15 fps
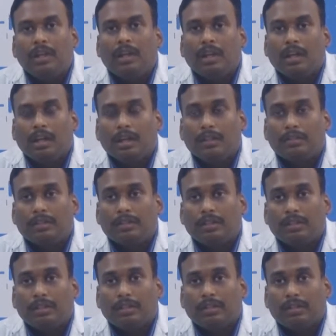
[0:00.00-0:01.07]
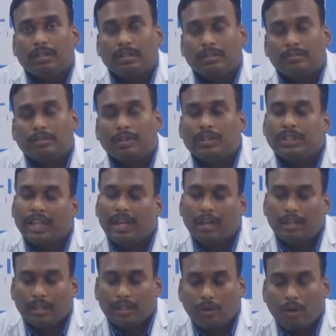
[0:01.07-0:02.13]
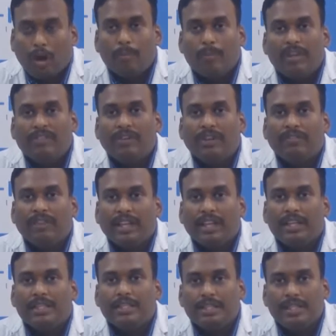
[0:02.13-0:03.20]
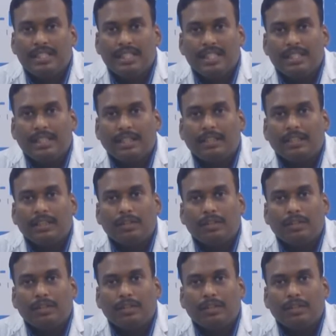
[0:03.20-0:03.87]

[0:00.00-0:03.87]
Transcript: They are the common for various diseases.